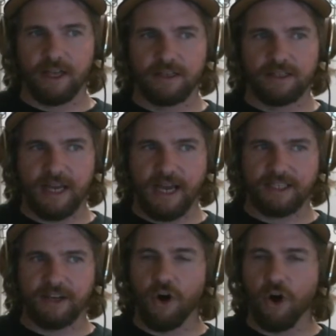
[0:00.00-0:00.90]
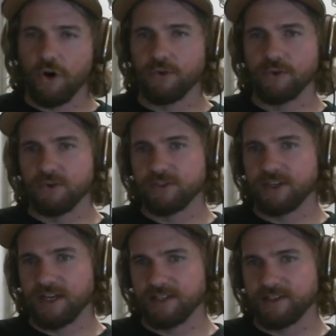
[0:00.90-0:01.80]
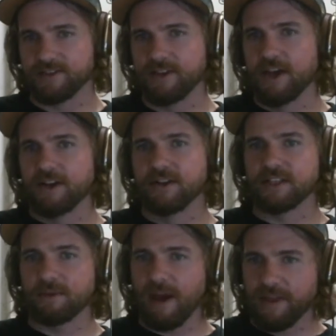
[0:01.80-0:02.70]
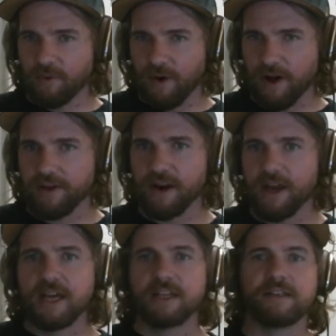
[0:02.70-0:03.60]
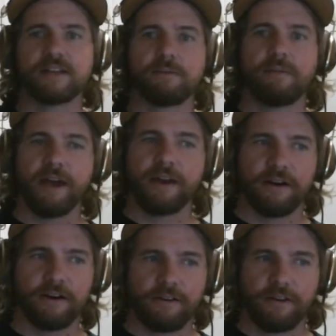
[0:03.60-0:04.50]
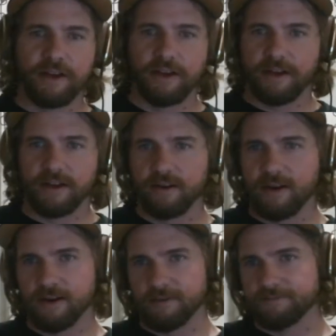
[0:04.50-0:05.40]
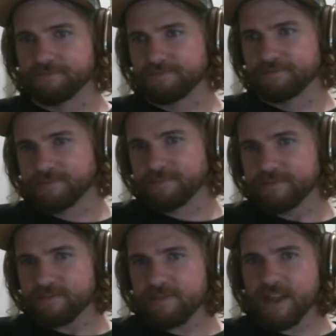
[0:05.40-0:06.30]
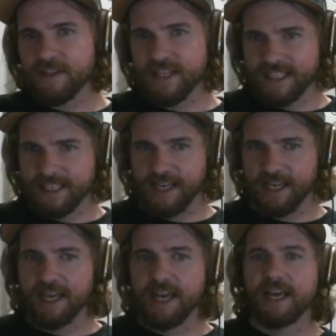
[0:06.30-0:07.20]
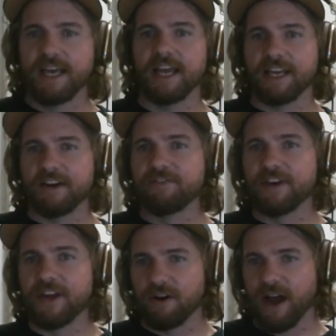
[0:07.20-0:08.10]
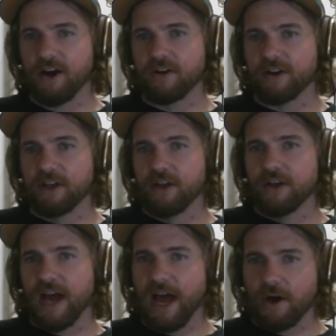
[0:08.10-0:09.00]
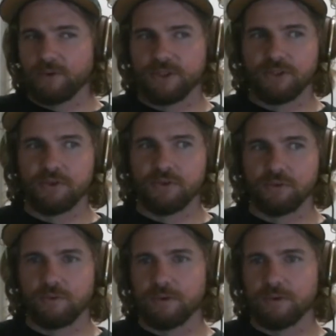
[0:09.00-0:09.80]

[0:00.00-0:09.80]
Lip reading: task in all use cases. Doesn't matter the weather, doesn't matter the city. It can figure out how to